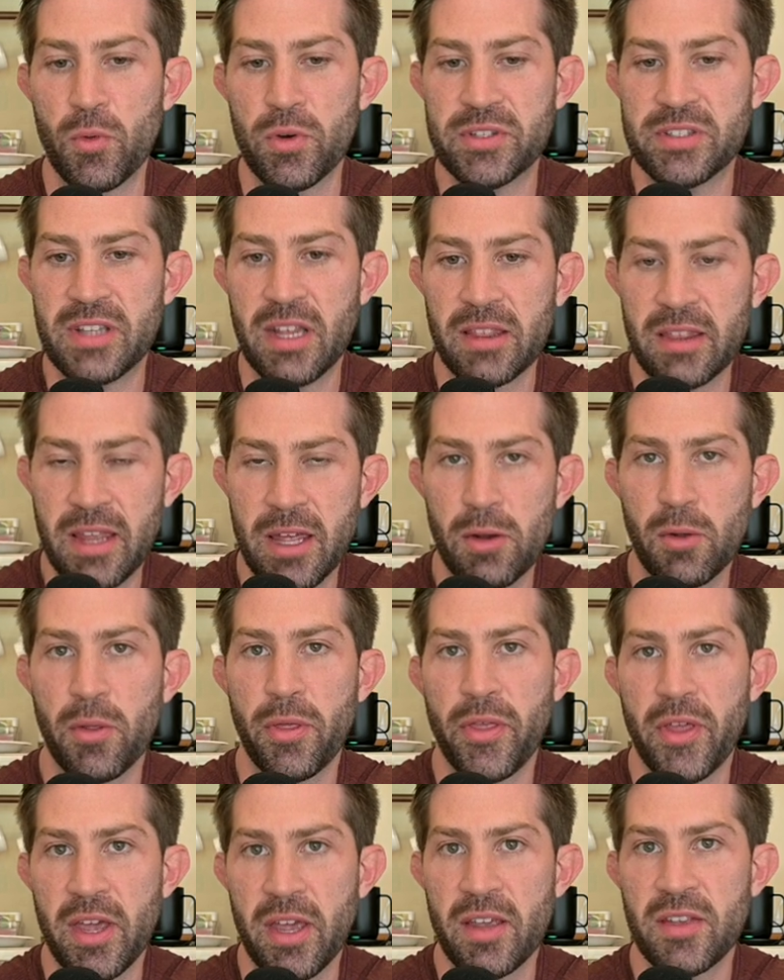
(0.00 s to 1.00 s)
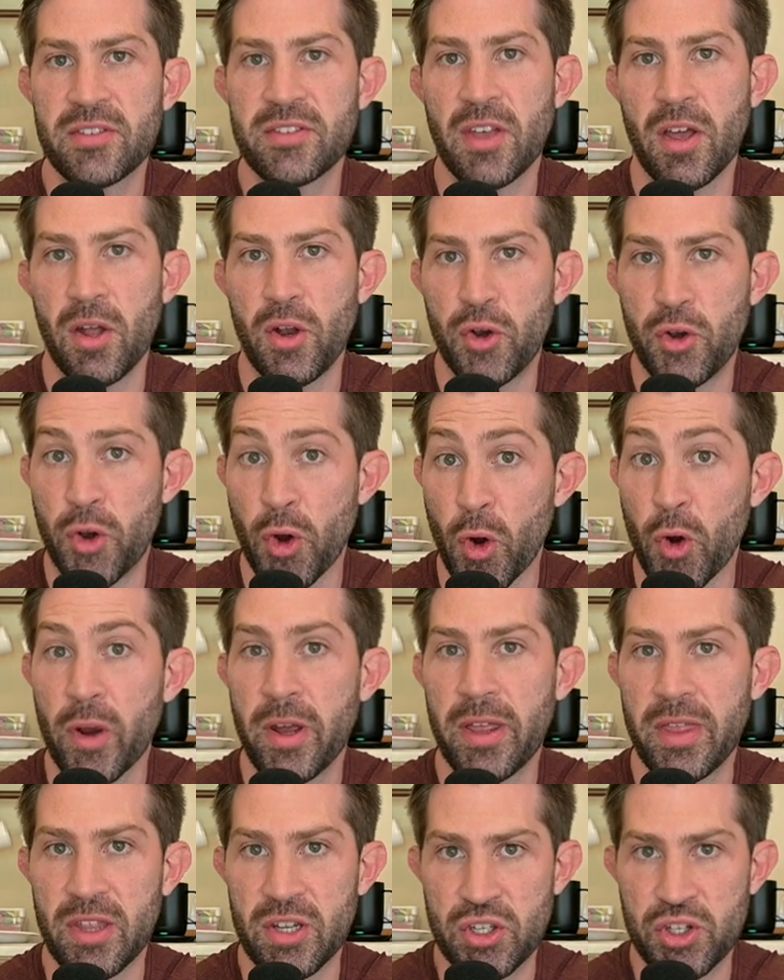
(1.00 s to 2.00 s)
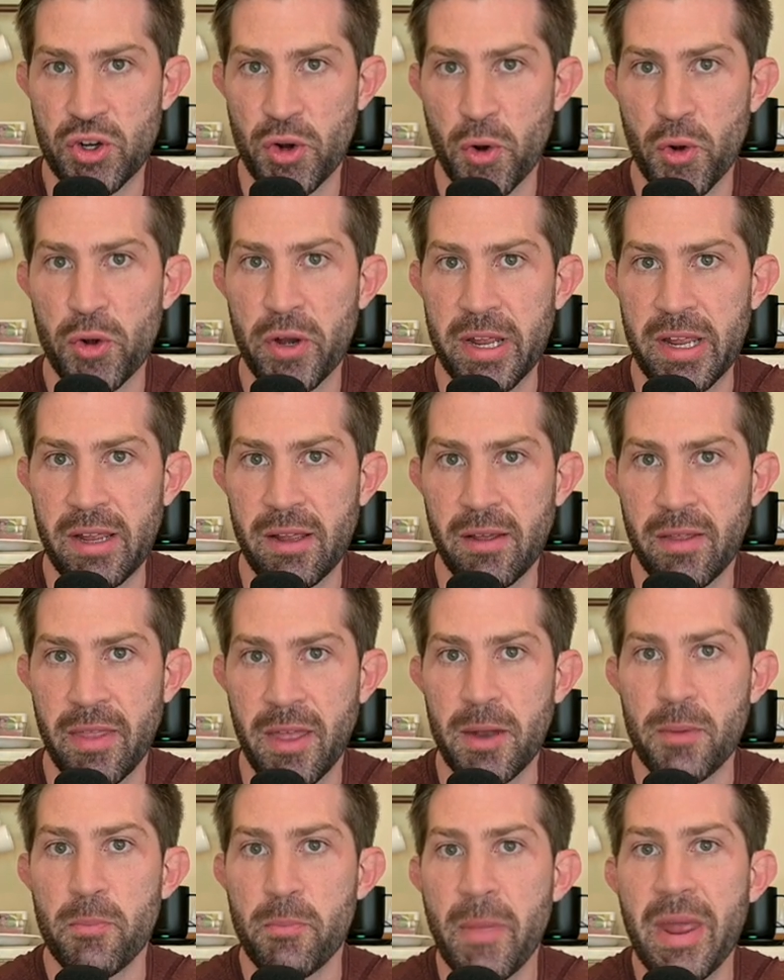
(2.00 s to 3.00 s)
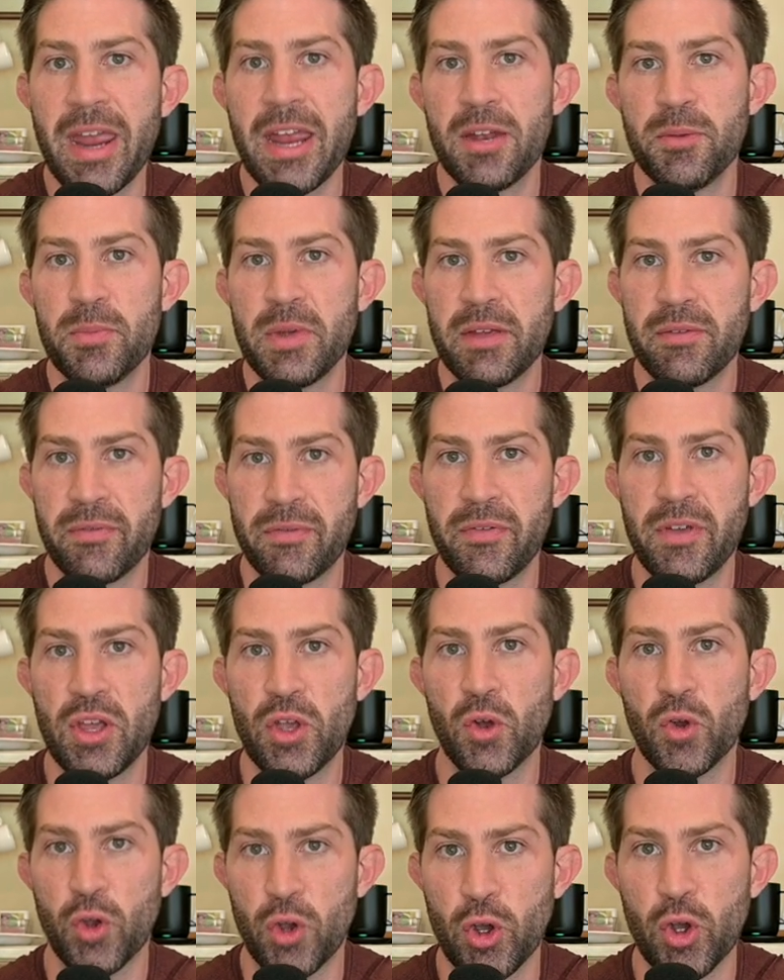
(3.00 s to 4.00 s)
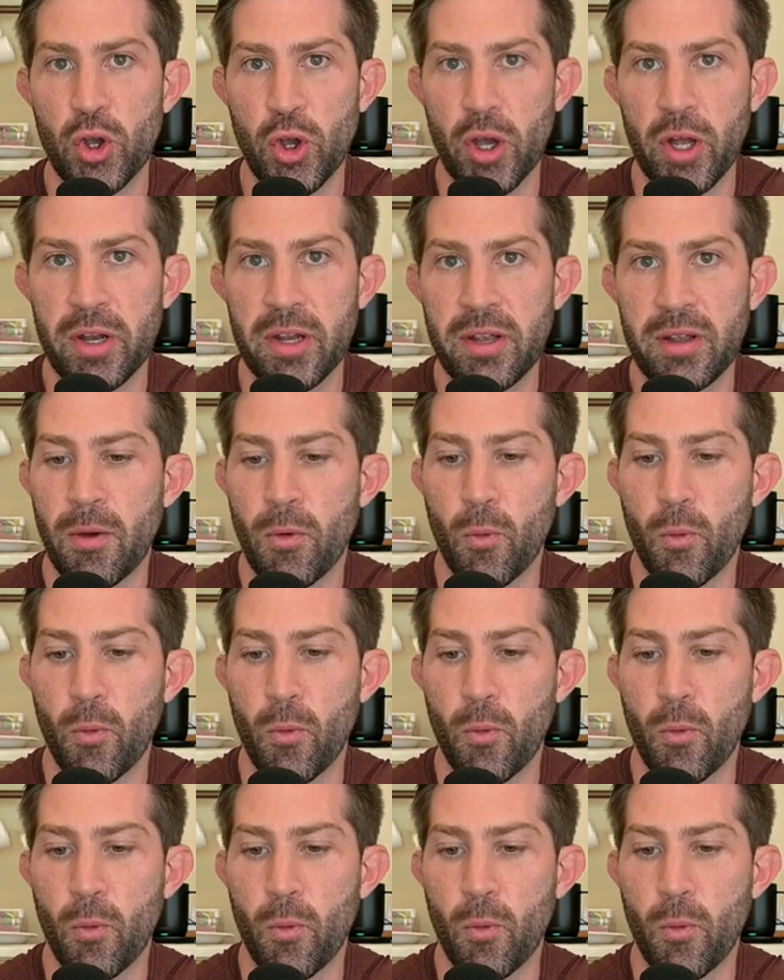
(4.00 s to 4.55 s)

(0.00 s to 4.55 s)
was the little things during the journey that made me feel good.